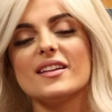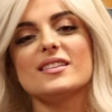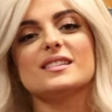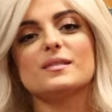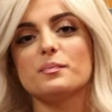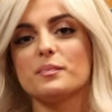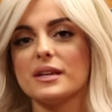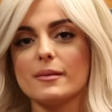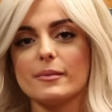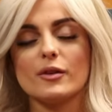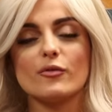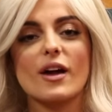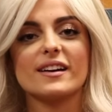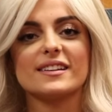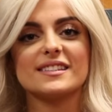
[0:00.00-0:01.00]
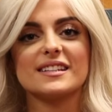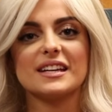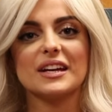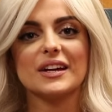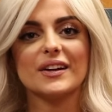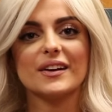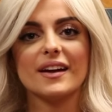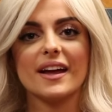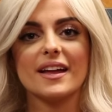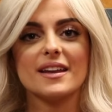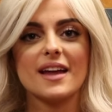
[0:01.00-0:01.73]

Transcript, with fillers: it's Bebe Rexha here, and